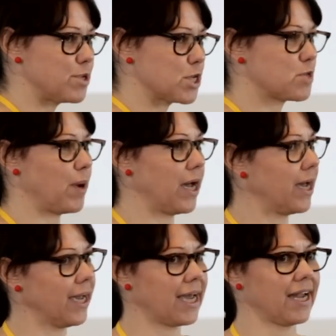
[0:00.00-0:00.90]
just
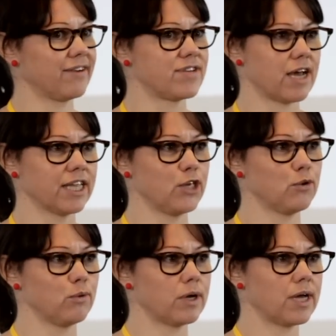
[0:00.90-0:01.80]
by kind of telling
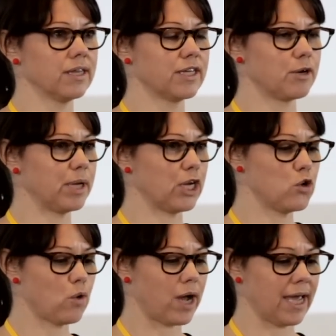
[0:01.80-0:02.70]
you a little bit
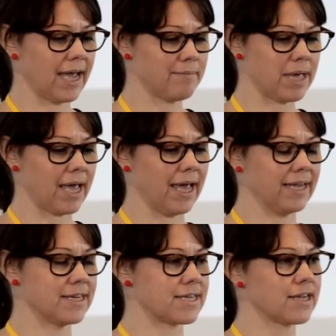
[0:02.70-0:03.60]
who I am
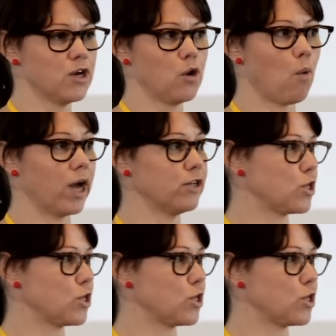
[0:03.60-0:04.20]
and why